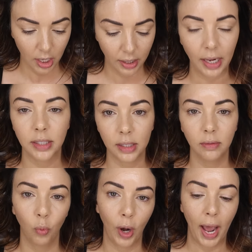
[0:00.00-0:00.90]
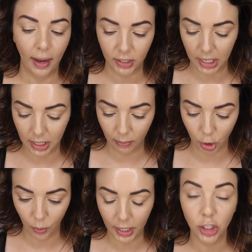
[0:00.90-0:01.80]
That's what I have to end up
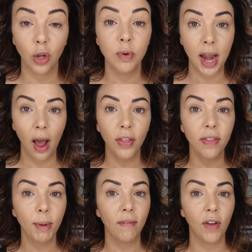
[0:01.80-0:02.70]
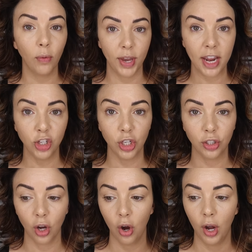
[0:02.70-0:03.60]
doing. So now that my foundation's
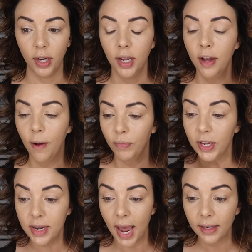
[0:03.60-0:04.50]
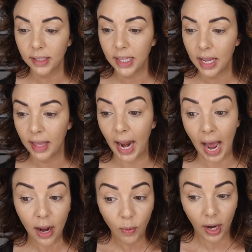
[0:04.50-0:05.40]
on, the next thing that
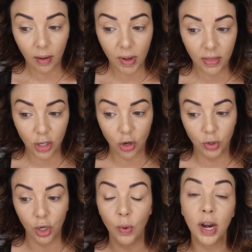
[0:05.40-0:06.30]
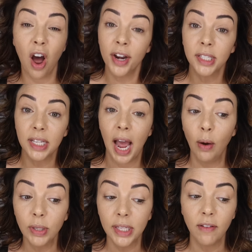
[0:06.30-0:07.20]
I recommend that you do, and honestly, I
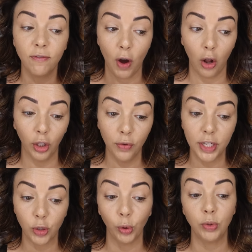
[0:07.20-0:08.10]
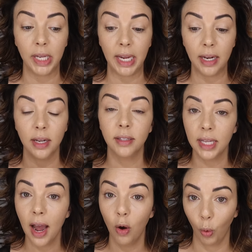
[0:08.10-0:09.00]
would say follow this routine, see
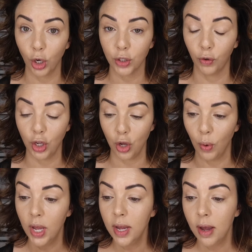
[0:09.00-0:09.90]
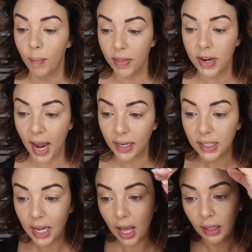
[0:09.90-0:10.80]
how it works for you. But the next
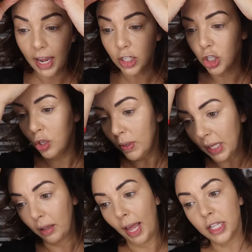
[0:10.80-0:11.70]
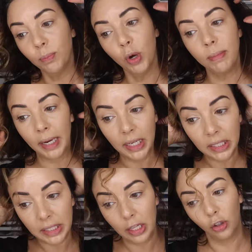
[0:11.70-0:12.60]
thing I like to do is I like to put my
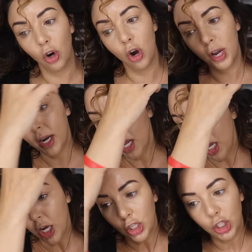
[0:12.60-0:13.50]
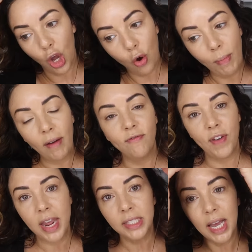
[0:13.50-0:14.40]
concealer on so my
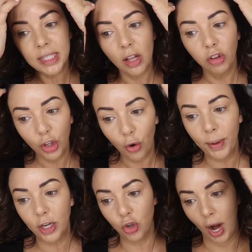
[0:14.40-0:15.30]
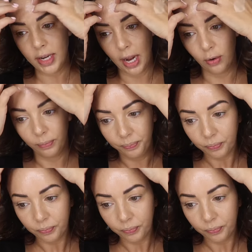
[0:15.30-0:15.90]
face has a little bit of dry down.